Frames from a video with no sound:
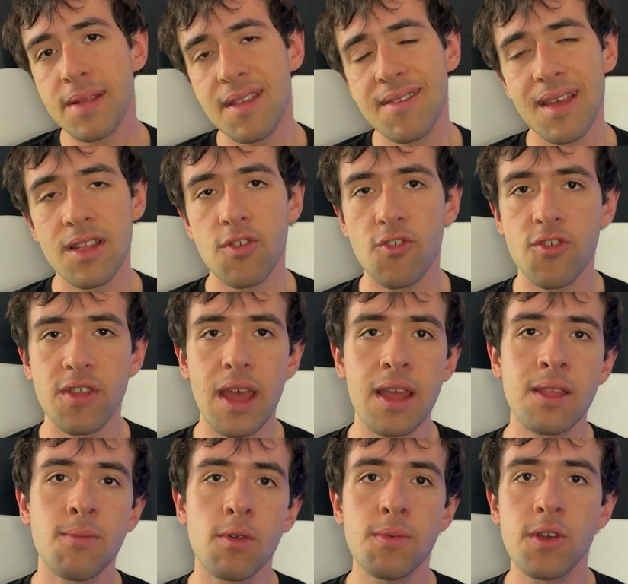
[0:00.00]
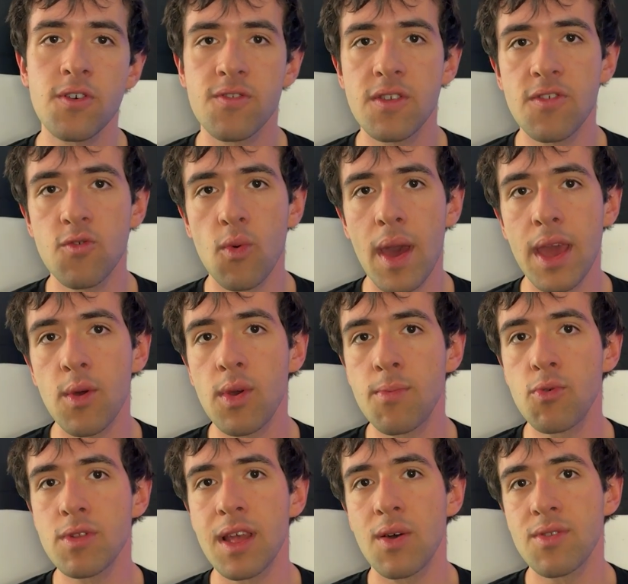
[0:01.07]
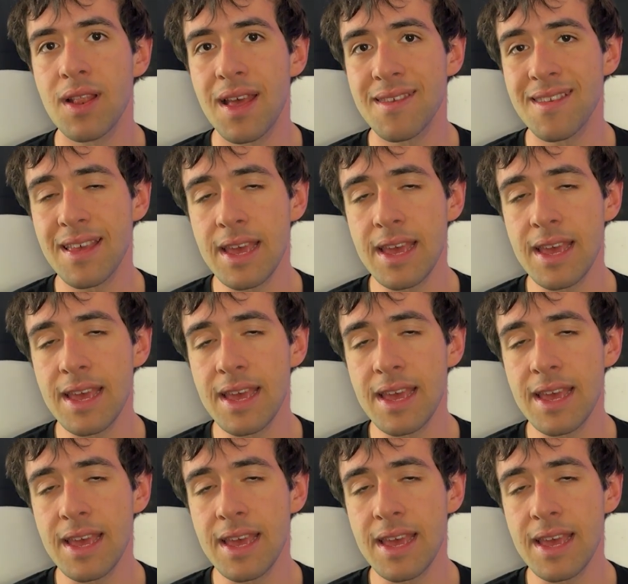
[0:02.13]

but it's understandable because this way we put out less